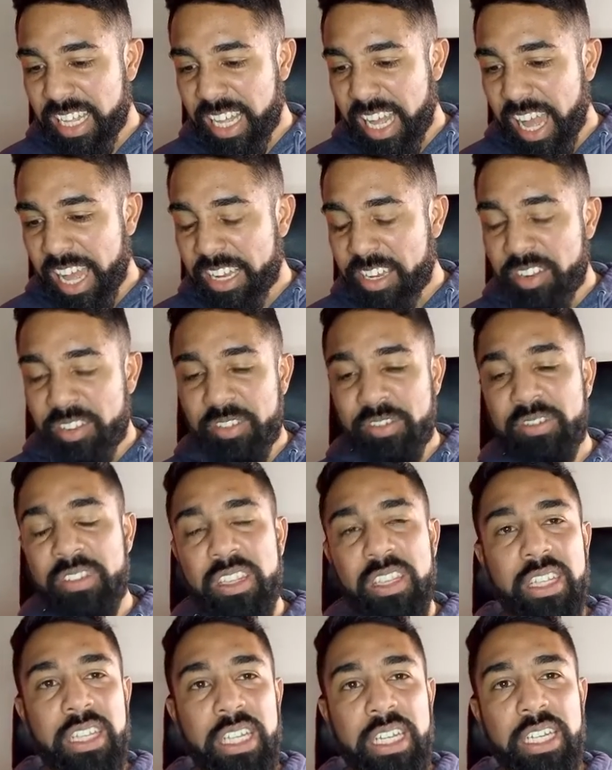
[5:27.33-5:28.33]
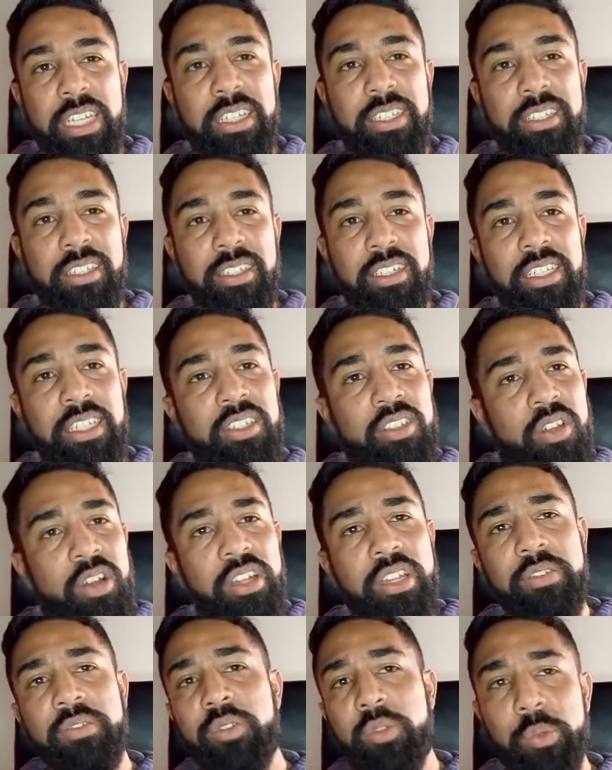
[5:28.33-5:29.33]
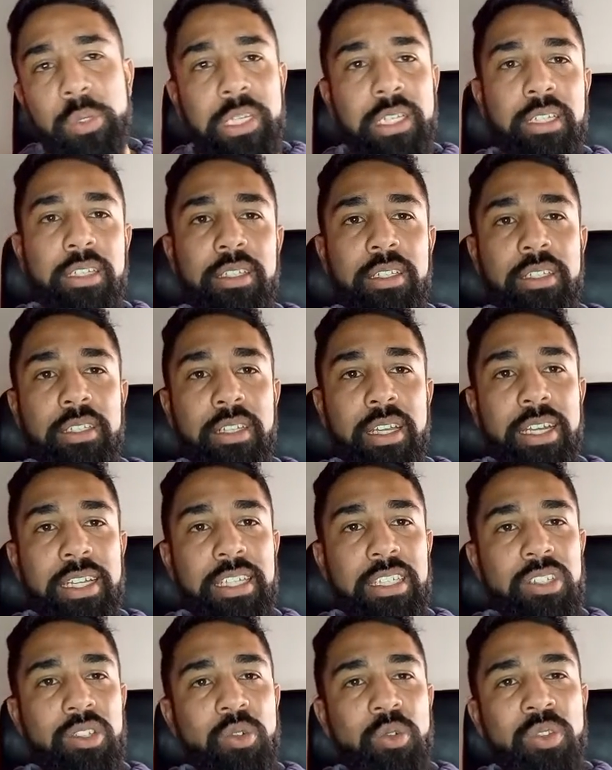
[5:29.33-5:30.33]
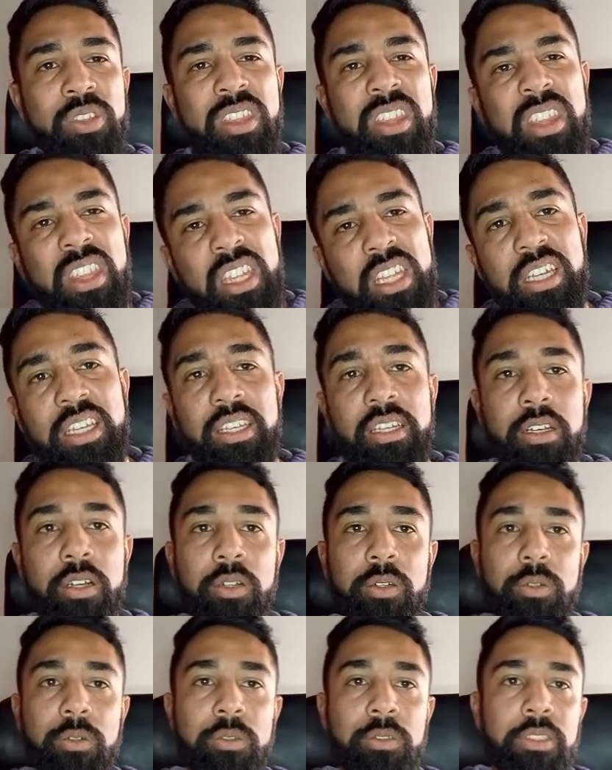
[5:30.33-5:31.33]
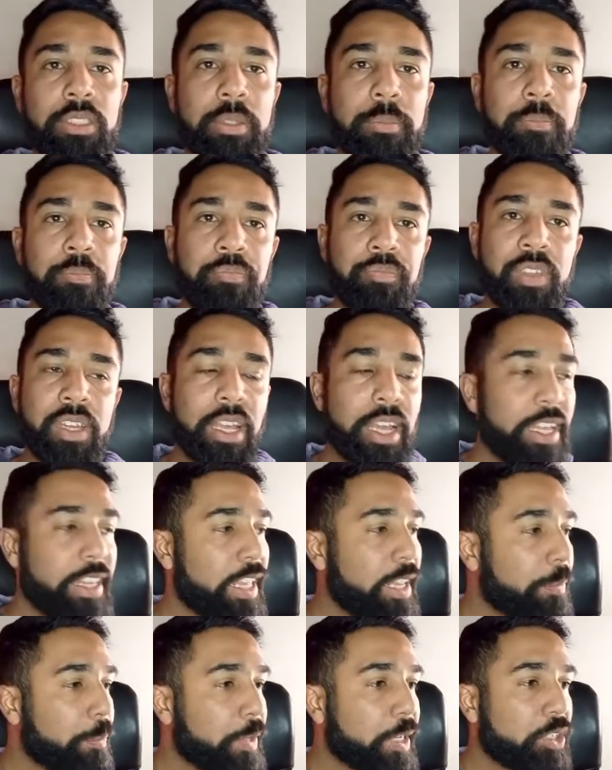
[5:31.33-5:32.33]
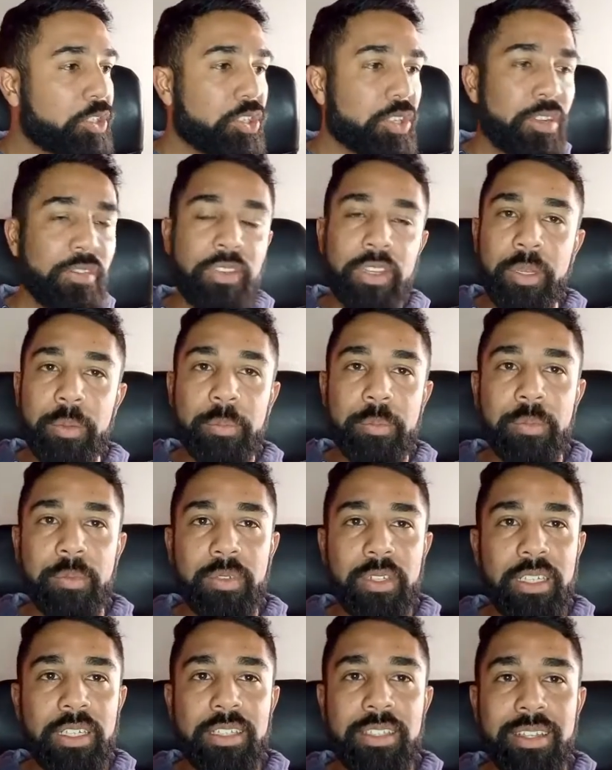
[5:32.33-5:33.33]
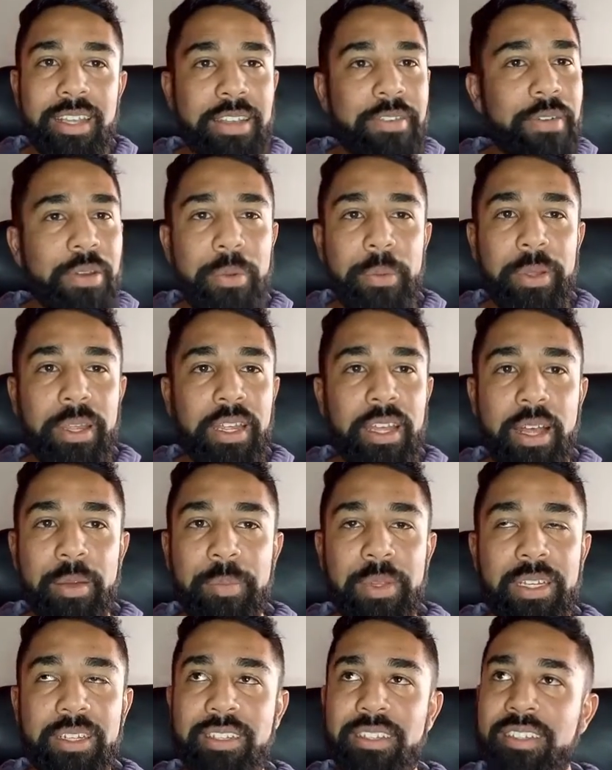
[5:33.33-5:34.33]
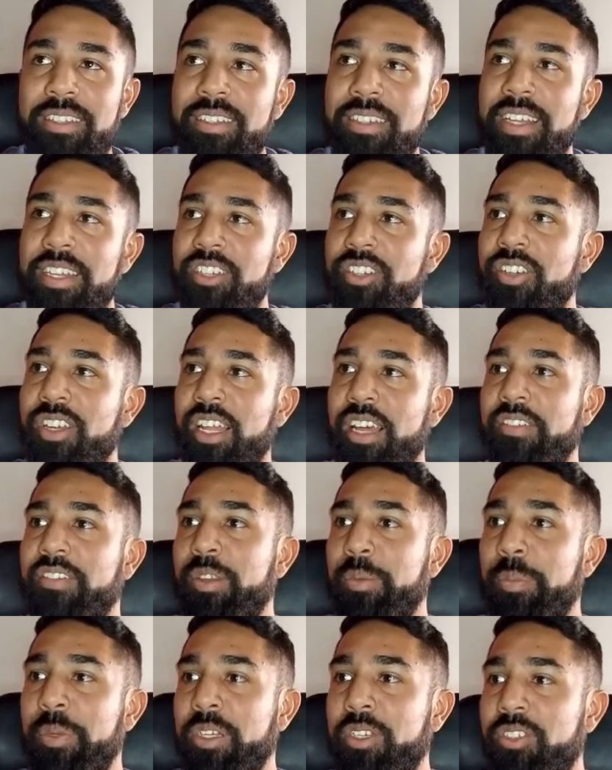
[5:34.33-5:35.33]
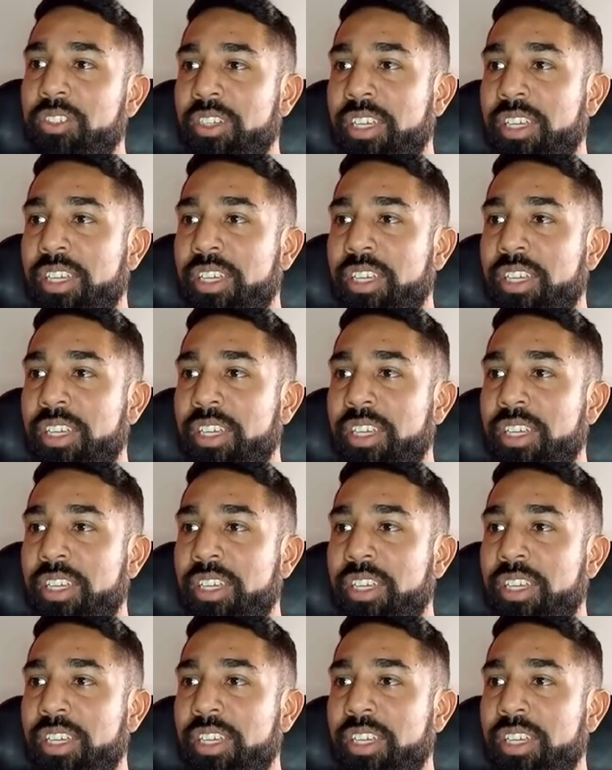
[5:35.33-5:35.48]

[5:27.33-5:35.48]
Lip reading: I don't even think he's not even 20th, and he scored 30 goals. And that picture of him is everywhere. I mean, it's such a lovely picture.